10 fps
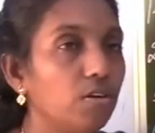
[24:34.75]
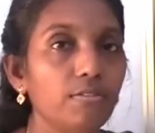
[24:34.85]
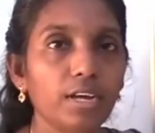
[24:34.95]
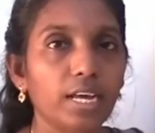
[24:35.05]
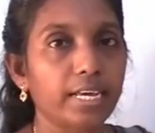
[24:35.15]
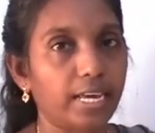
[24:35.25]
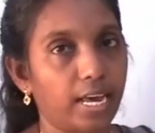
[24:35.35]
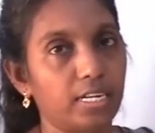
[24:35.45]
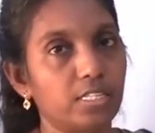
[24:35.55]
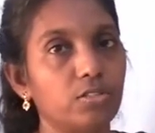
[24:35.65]
of
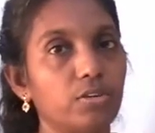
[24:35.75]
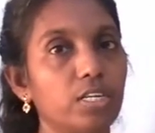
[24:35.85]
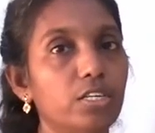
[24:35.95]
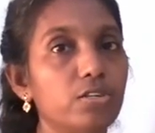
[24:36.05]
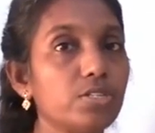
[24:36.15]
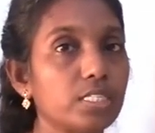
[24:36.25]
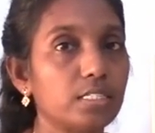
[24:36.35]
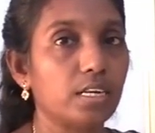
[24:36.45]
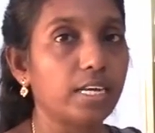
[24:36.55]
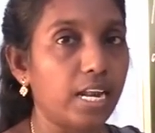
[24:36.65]
callus. To induce
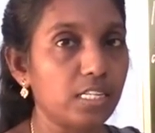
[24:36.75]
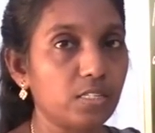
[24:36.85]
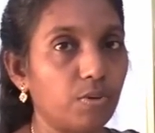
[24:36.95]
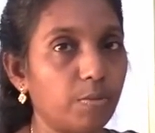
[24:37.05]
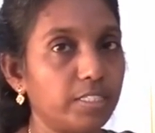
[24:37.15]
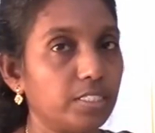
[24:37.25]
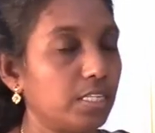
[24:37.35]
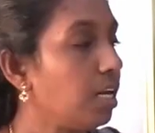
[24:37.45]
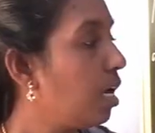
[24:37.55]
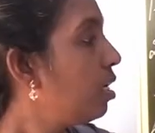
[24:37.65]
callus
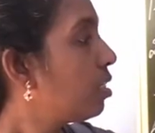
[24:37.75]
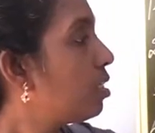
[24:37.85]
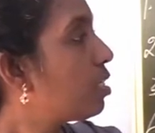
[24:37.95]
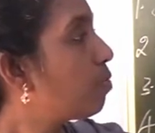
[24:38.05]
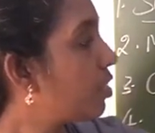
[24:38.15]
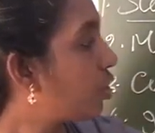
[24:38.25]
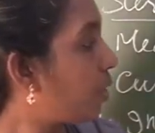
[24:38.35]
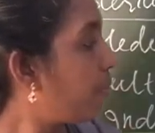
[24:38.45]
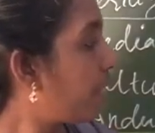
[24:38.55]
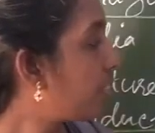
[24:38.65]
formation, this much
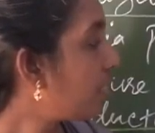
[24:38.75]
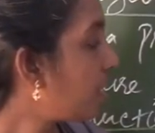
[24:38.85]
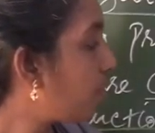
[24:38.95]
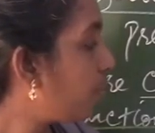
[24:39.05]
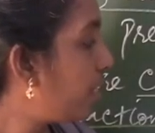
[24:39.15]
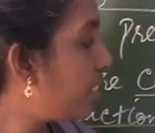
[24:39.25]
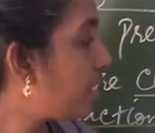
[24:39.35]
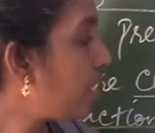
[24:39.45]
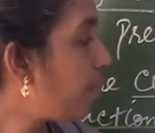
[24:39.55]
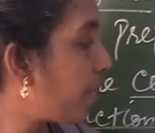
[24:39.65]
temperature,
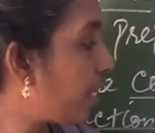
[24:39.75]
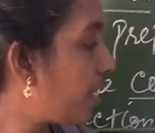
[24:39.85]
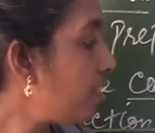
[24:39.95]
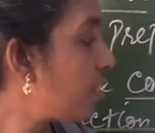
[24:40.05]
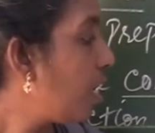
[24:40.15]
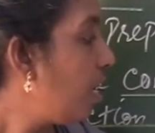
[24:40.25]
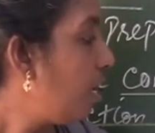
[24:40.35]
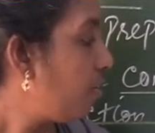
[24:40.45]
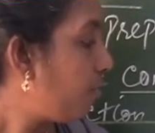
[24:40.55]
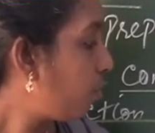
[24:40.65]
humidity, pH,
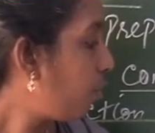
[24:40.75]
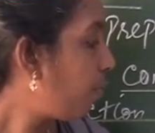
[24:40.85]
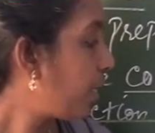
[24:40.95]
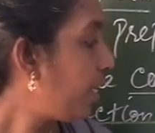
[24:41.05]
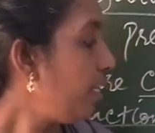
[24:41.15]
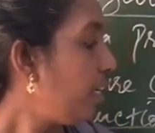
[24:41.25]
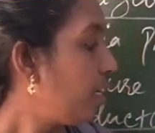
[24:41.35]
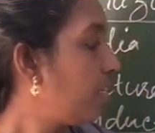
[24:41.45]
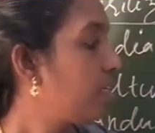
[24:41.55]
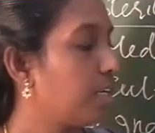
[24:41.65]
photo period
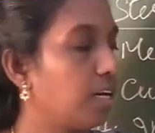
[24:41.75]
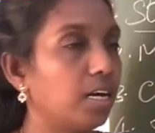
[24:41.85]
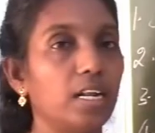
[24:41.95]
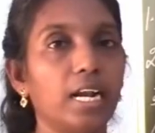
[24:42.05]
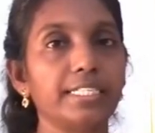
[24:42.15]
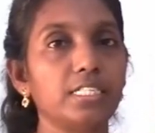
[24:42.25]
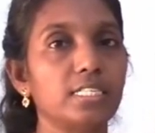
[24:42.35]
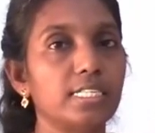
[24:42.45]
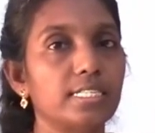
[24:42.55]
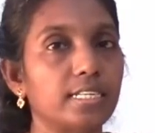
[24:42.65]
and light
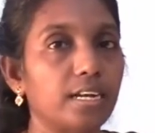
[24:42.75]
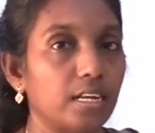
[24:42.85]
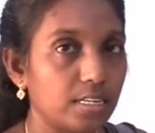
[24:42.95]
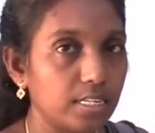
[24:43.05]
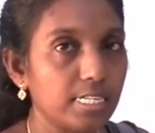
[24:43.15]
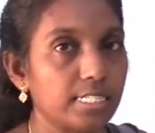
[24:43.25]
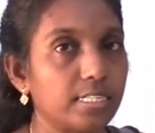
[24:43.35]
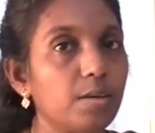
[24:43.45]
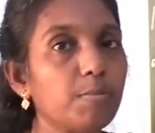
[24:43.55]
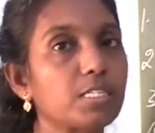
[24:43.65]

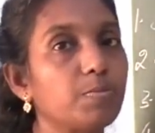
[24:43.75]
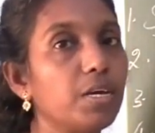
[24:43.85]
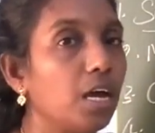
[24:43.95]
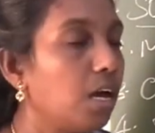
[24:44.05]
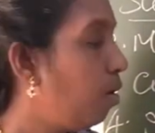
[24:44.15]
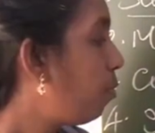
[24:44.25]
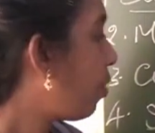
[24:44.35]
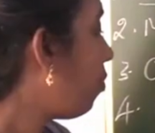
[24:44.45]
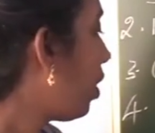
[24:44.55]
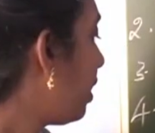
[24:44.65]
intensity must be
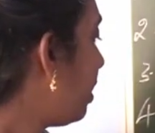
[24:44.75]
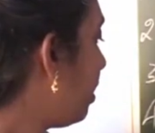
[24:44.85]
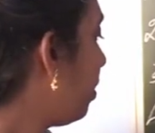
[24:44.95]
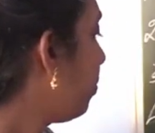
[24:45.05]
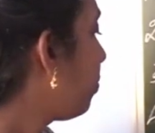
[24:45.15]
provided.